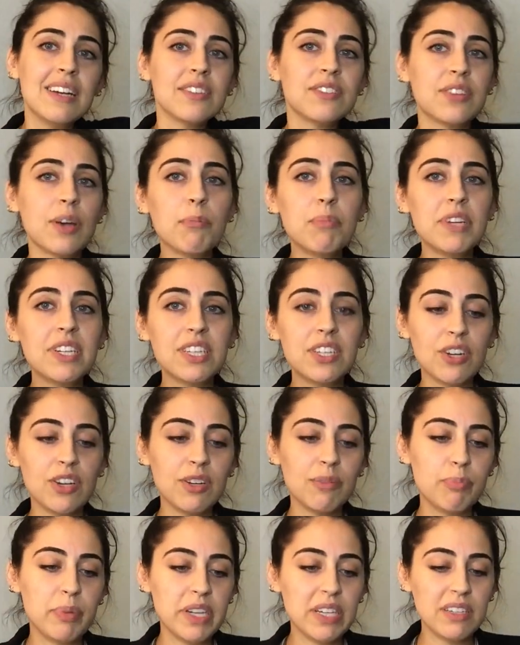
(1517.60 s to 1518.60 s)
Somebody could
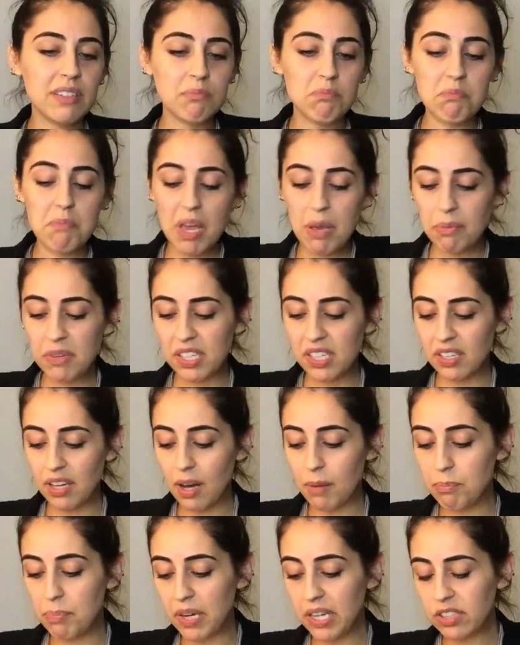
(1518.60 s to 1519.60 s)
have been maybe
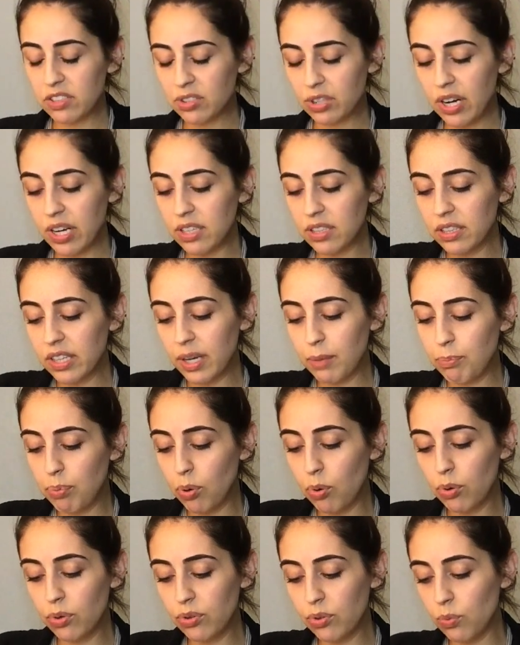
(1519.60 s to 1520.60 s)
a bit trying to like
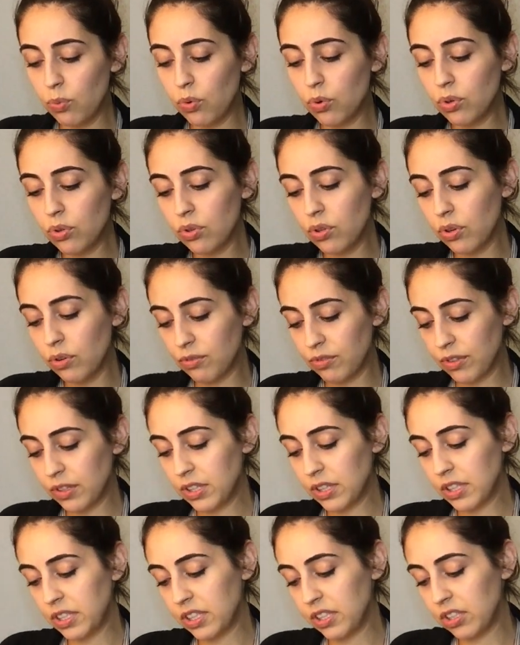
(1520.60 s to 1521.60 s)
pull the wool
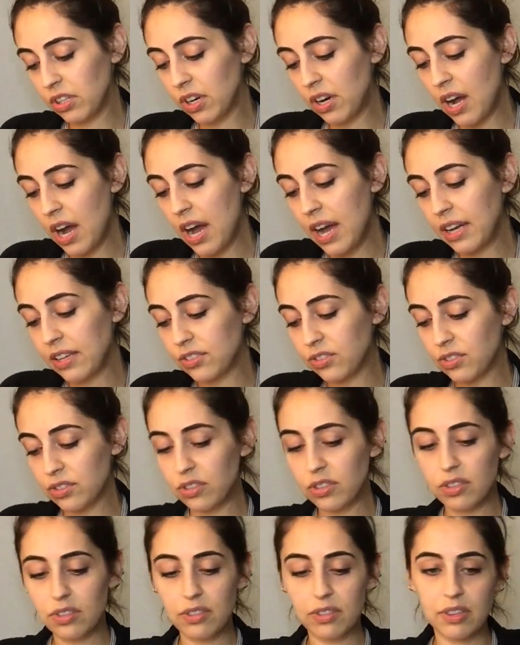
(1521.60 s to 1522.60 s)
over your eyes
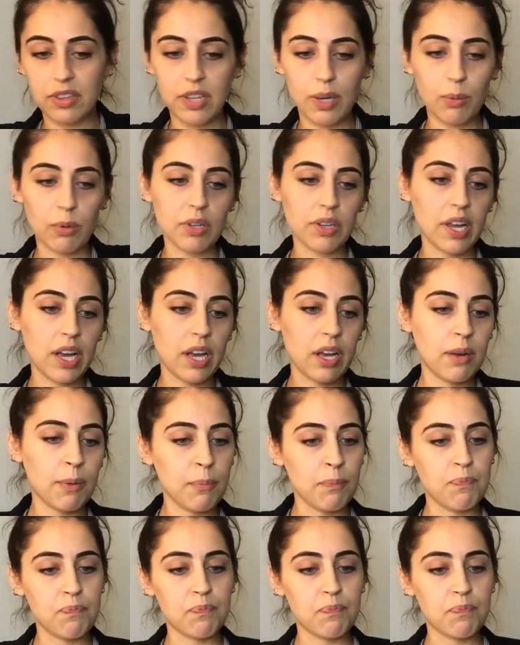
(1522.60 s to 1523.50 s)
or they were like